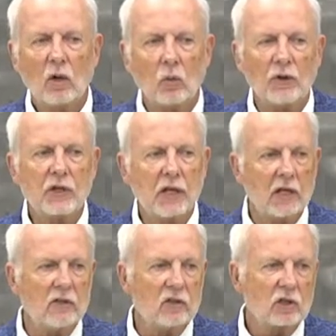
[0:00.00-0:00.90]
with
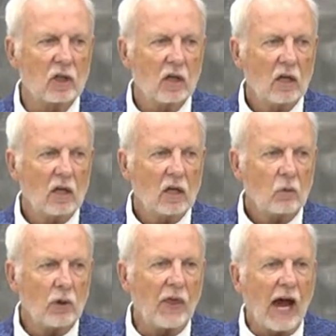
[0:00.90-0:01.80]
kids
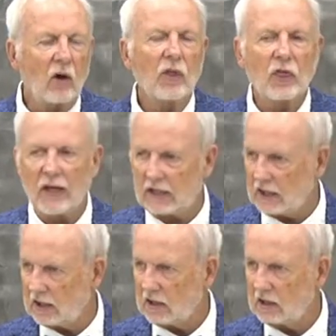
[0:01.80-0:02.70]
without
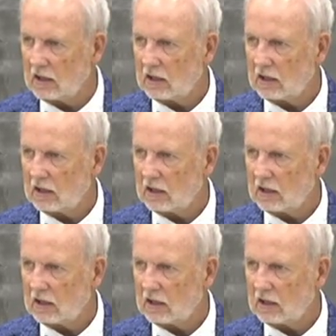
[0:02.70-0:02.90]
thinking,